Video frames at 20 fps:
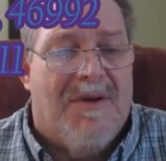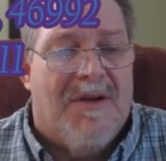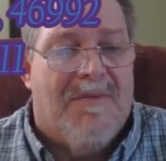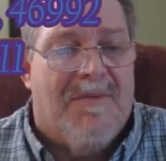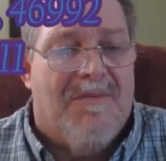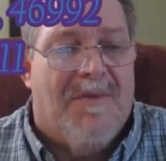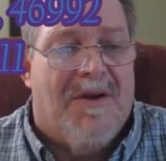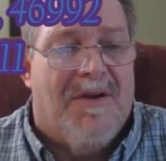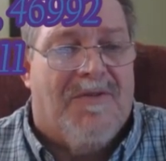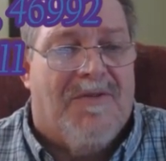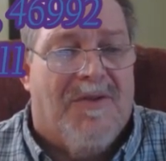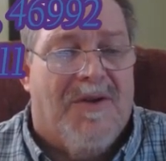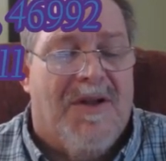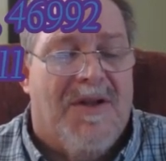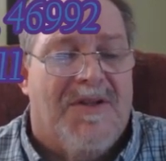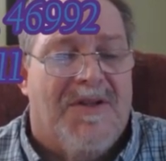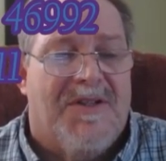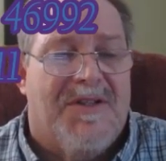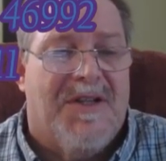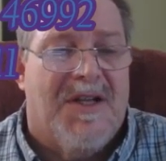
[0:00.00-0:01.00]
But my
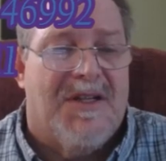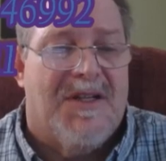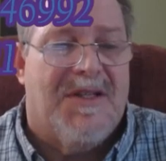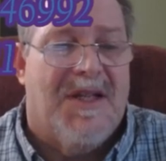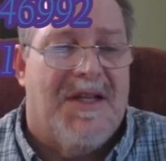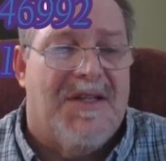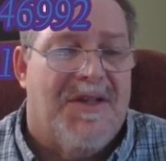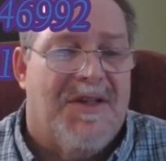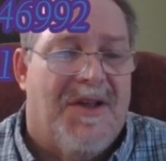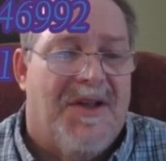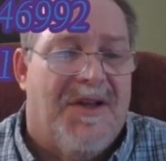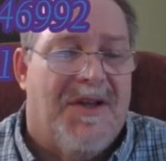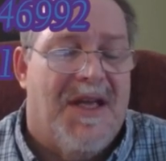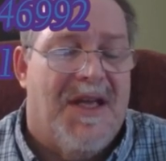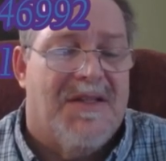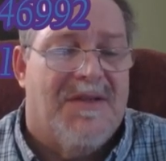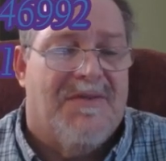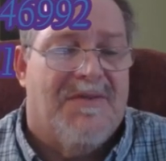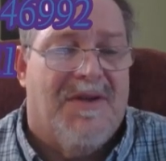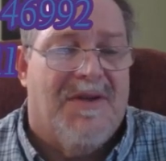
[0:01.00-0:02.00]
friends, just as in the
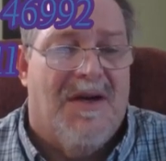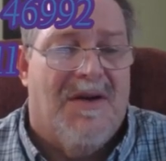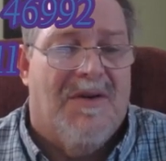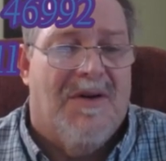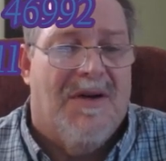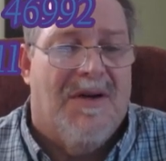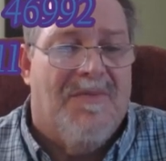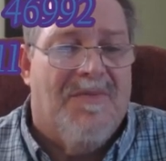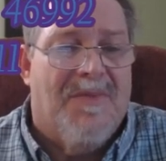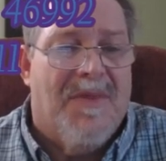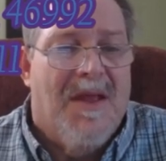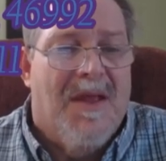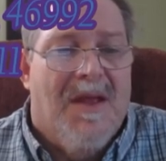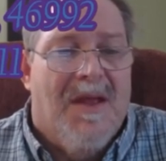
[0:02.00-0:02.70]
days of Noah,